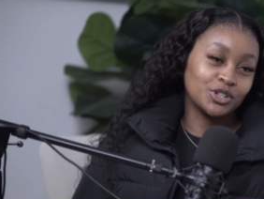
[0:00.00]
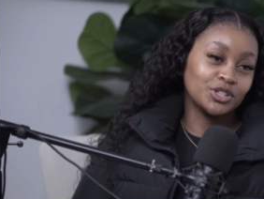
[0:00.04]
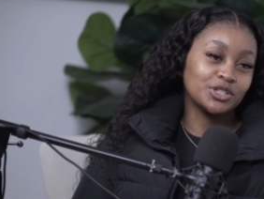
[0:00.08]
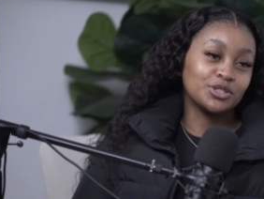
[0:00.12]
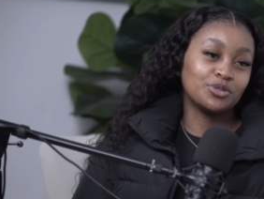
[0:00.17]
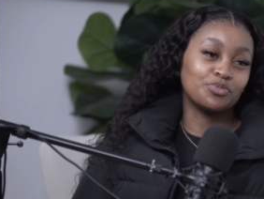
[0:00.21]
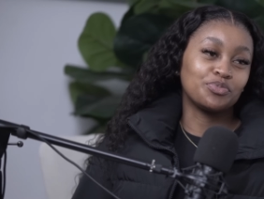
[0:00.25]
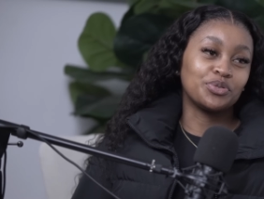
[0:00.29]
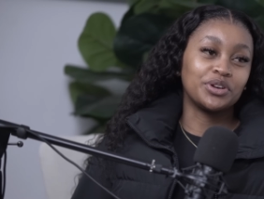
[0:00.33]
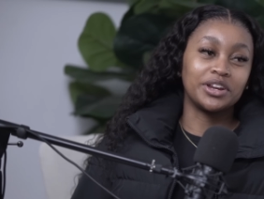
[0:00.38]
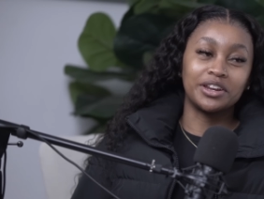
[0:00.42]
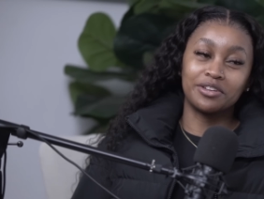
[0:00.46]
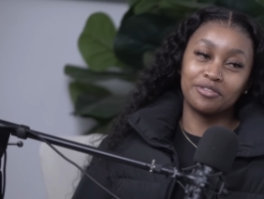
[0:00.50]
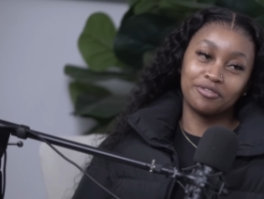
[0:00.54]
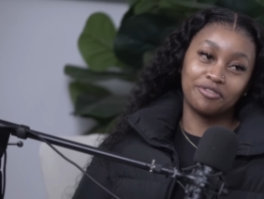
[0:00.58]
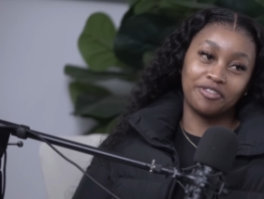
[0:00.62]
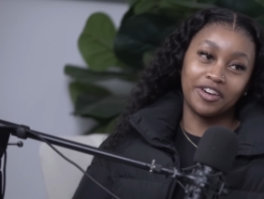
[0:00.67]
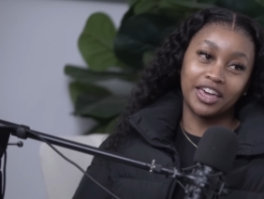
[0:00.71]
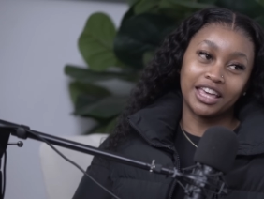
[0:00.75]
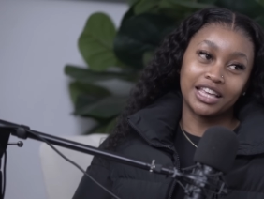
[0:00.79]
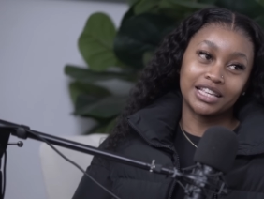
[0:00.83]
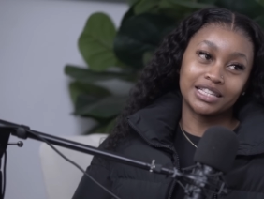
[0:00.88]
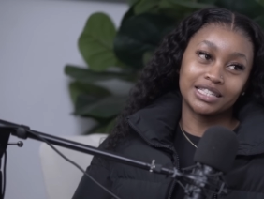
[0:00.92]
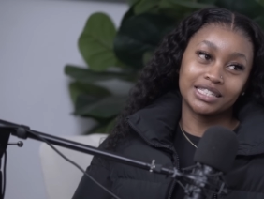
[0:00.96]
Just a pretty
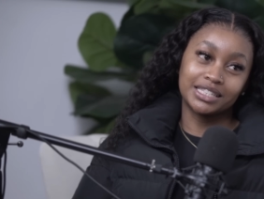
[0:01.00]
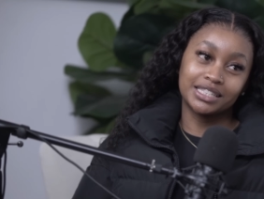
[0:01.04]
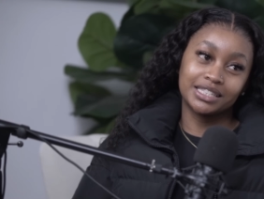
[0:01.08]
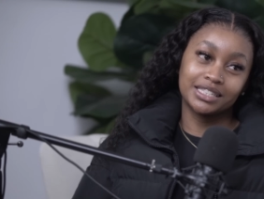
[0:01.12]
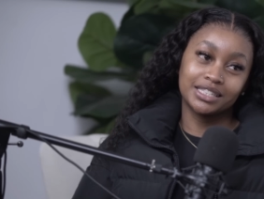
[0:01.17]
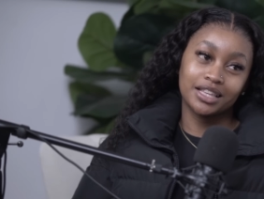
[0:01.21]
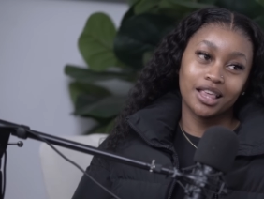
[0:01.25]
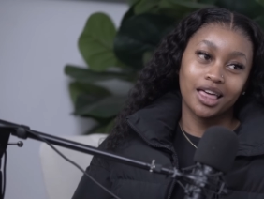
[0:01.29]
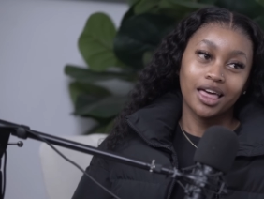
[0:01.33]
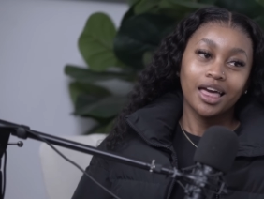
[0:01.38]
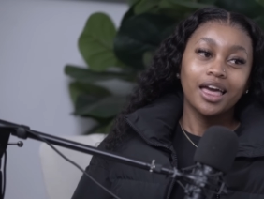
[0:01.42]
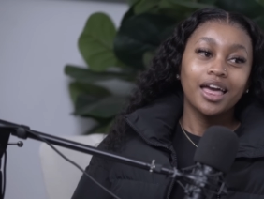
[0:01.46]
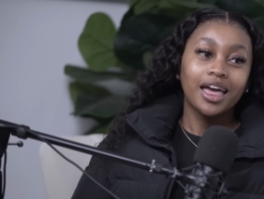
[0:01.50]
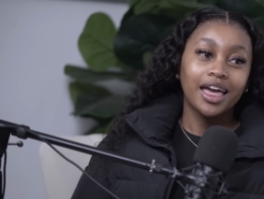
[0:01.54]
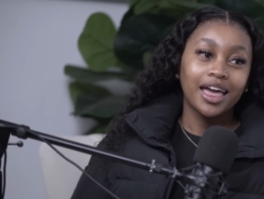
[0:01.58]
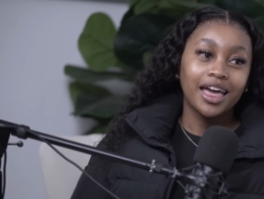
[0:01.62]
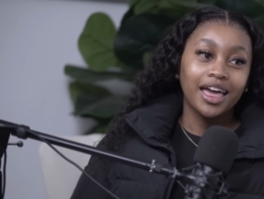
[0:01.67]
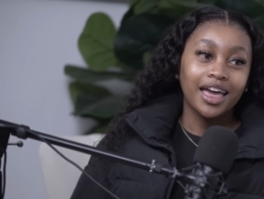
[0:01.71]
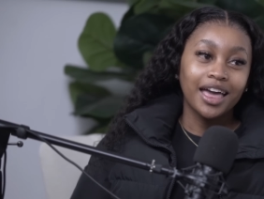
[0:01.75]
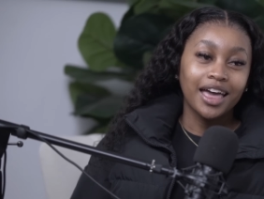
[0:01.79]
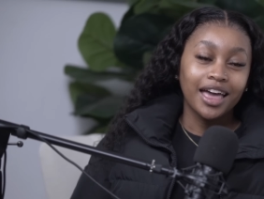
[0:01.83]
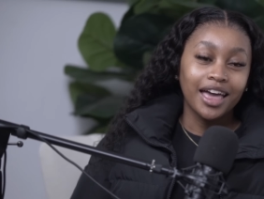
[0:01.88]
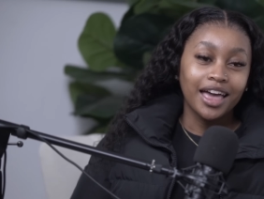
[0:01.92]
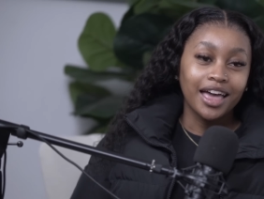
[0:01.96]
face. Be
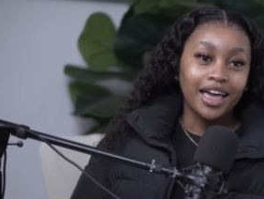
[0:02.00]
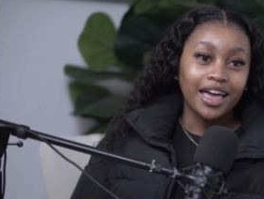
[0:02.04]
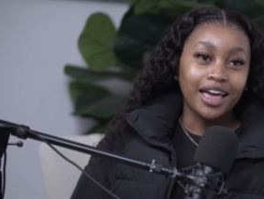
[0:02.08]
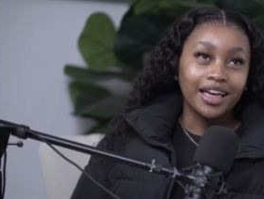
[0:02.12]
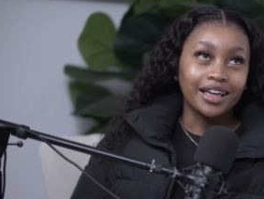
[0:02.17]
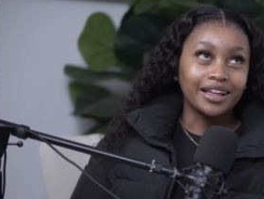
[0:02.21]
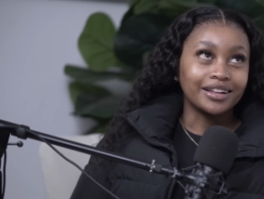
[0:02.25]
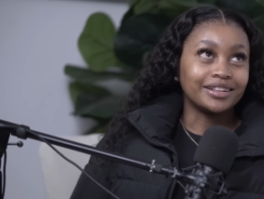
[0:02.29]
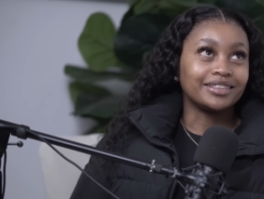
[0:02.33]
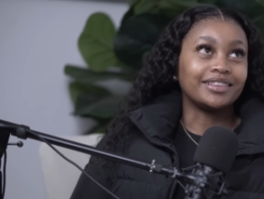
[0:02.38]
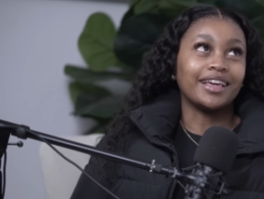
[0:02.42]
for real.